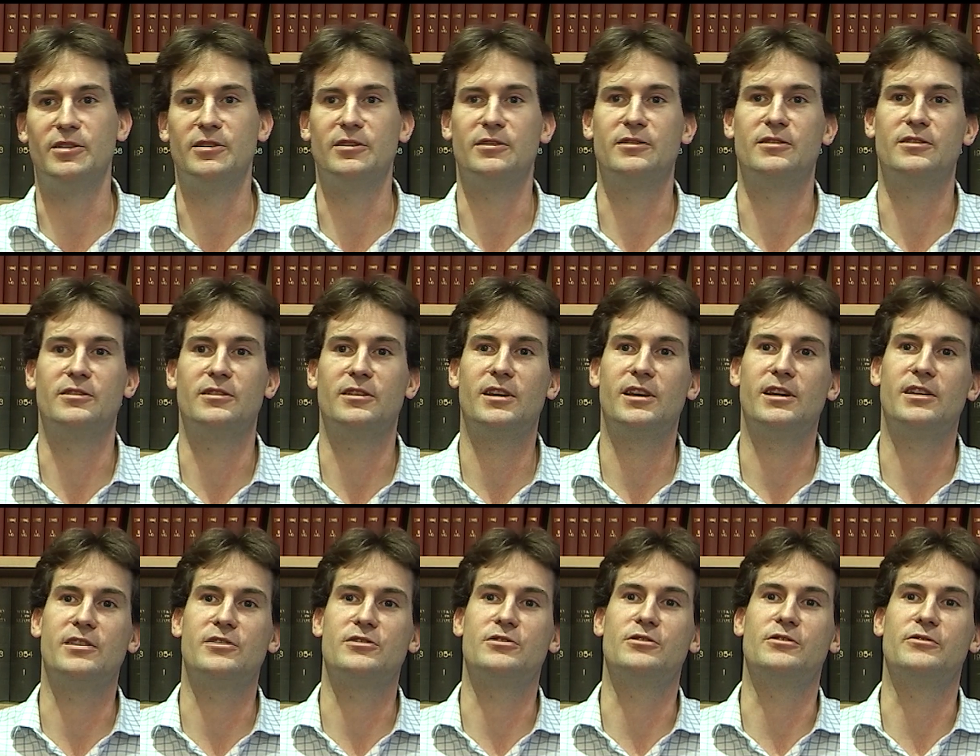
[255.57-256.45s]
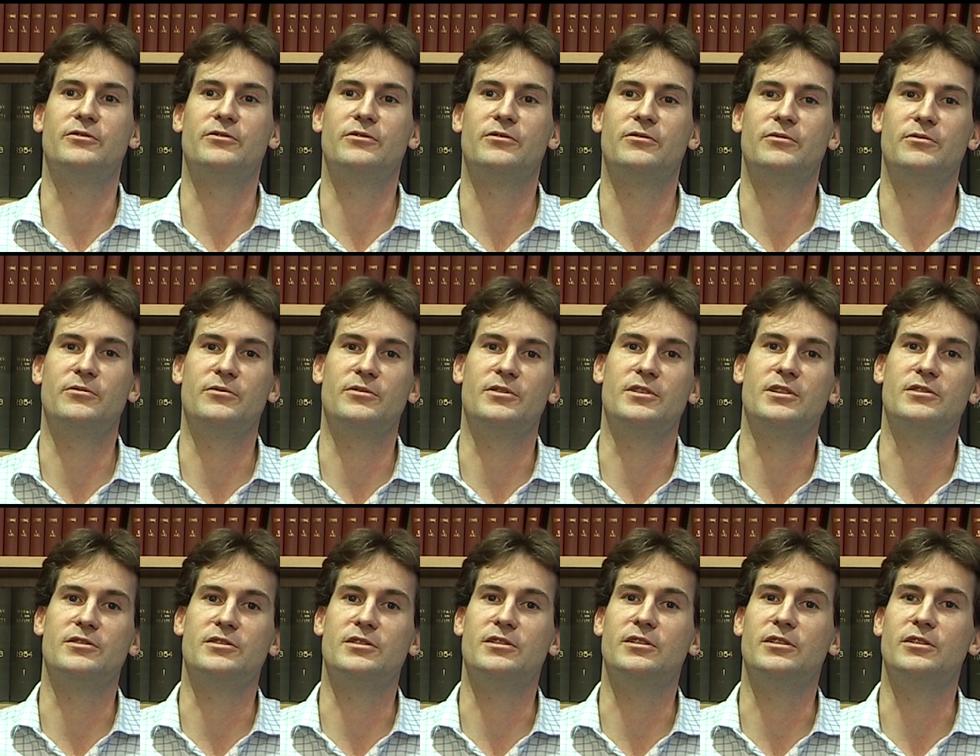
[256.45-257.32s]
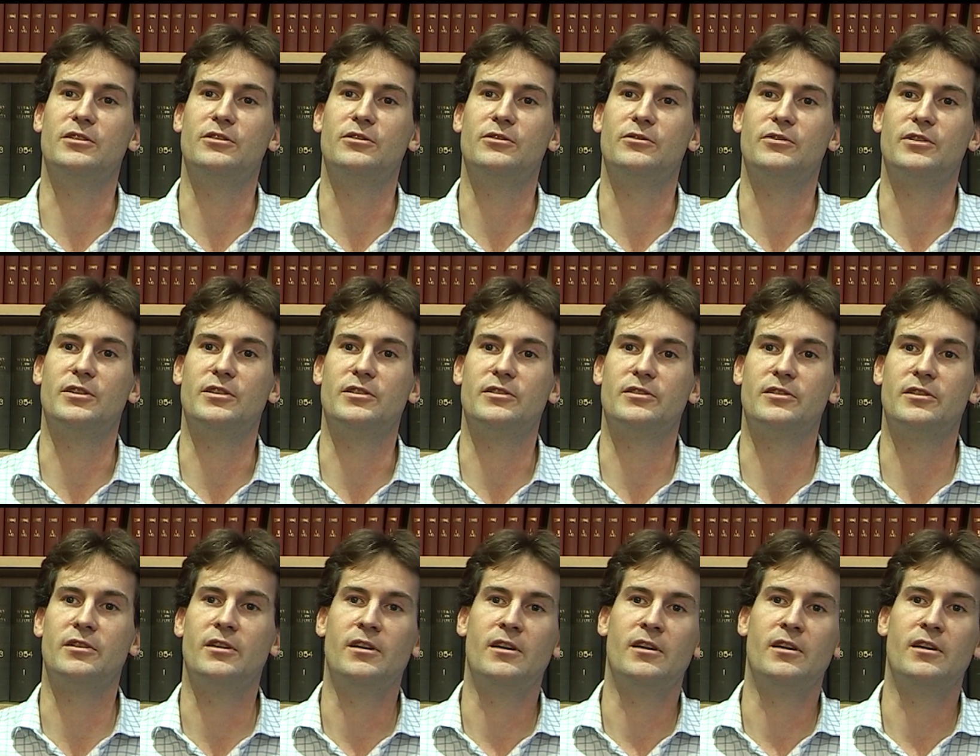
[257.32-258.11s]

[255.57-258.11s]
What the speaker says: that kicked off the entire universe.